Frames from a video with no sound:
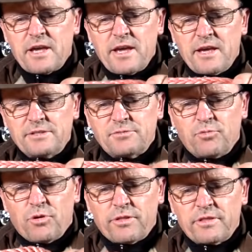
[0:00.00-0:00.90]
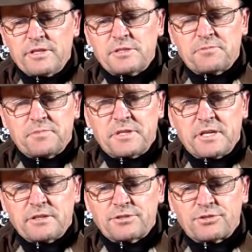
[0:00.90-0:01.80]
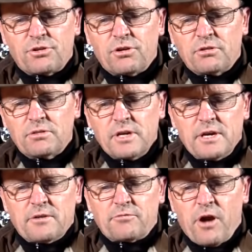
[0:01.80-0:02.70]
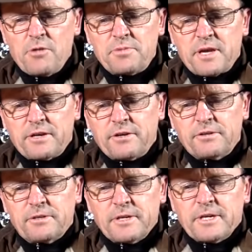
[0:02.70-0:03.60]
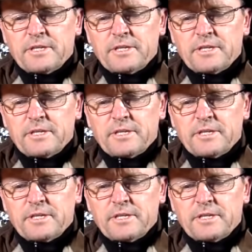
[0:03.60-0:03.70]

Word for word: as what this particular style rope can do.